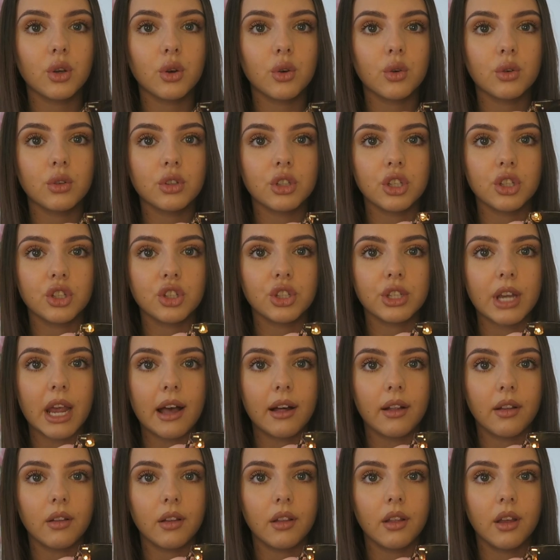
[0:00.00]

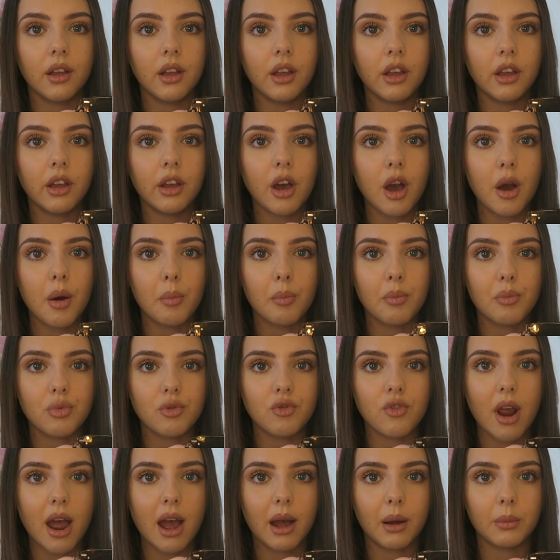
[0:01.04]
tortoiseshell
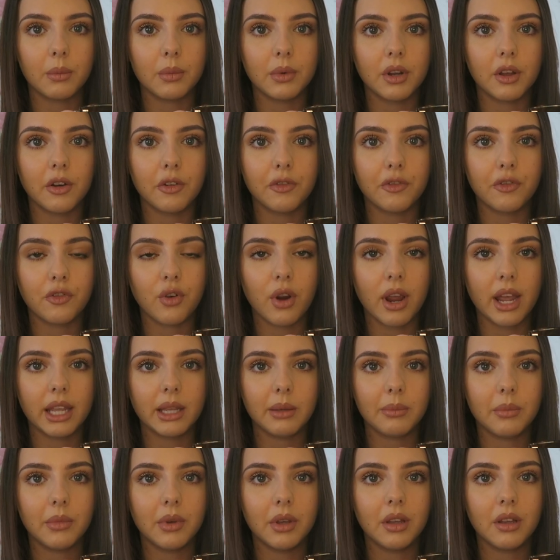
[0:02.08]
brown
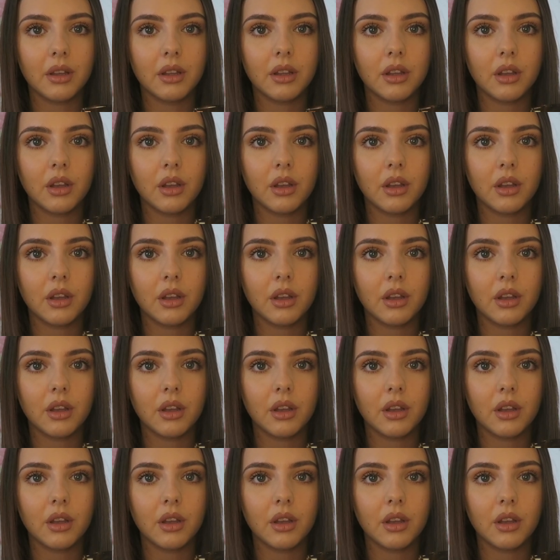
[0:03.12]
frame,